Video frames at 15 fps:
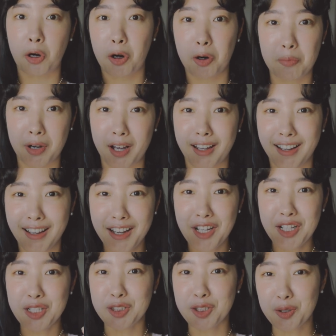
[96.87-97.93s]
hurt my
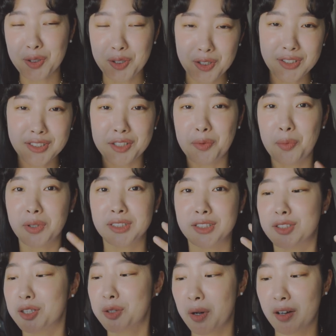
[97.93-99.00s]
shoulders it
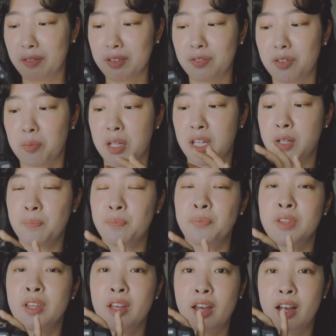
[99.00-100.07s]
wasn't too heavy for me
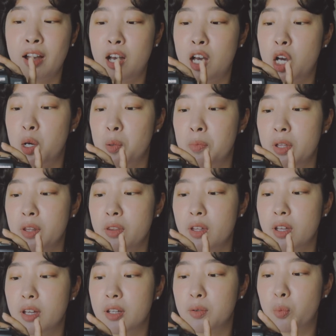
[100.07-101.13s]
um,
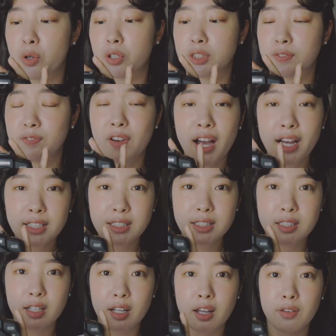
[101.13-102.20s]
it works
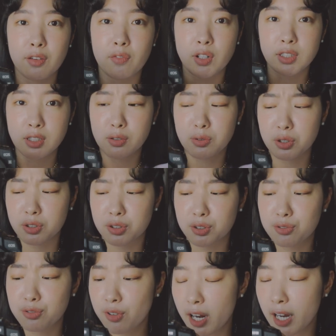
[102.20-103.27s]
fast and the resolution's
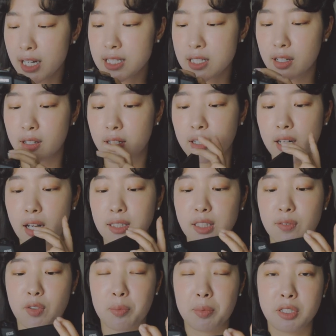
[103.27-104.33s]
great and it
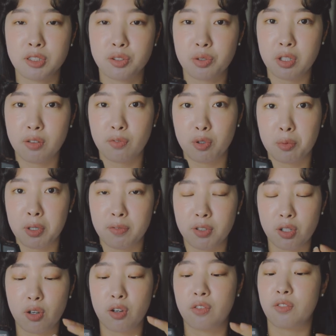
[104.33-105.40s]
has a flipping screen for my
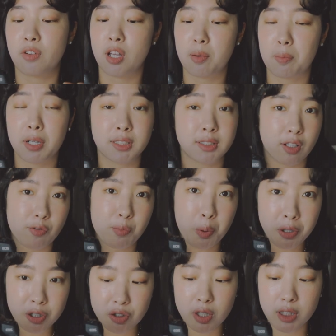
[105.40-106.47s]
videography and my
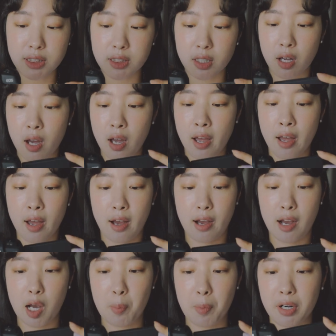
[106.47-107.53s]
self-portraits
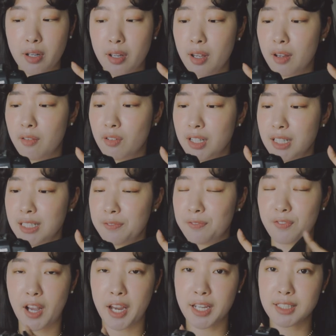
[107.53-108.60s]
um, and I can't really
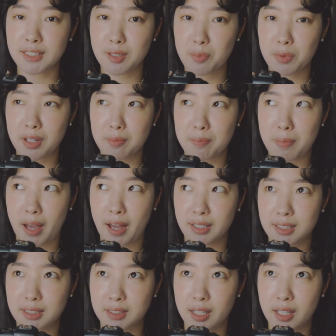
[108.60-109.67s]
find something bad
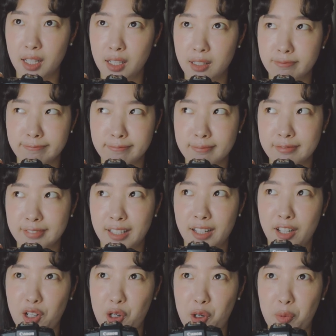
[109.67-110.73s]
to say it
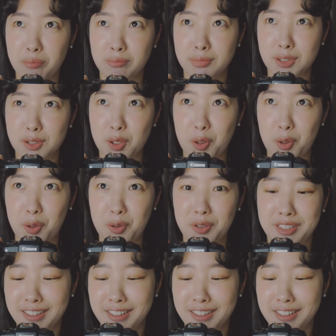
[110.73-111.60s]
um, so